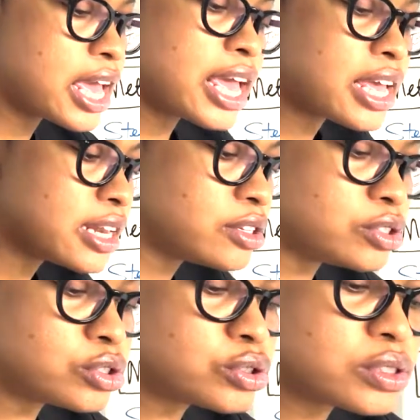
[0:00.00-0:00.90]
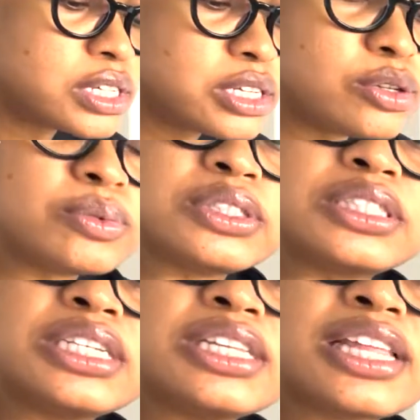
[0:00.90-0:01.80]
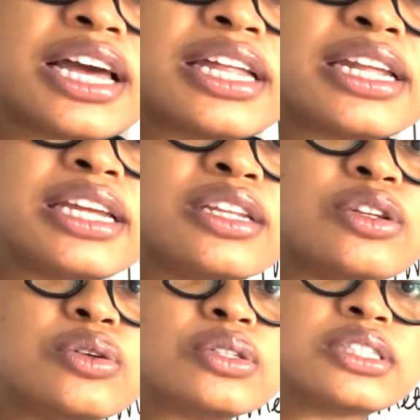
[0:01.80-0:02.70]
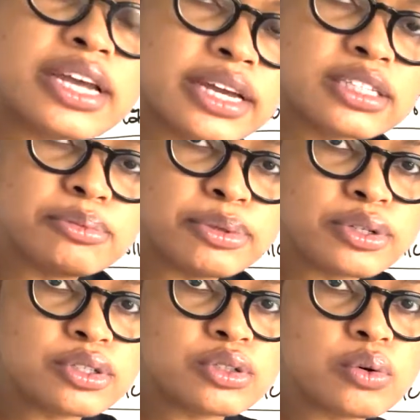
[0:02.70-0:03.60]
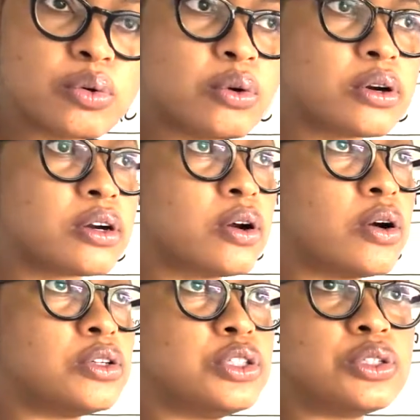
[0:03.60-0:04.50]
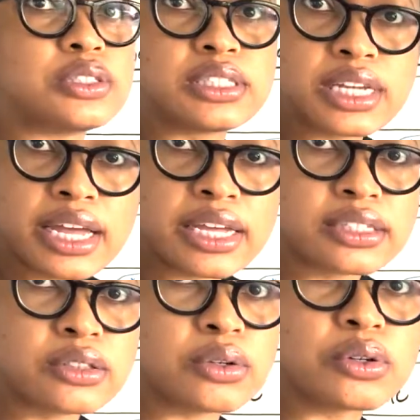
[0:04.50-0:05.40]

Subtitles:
and usually you would see that in your textbooks or on your test or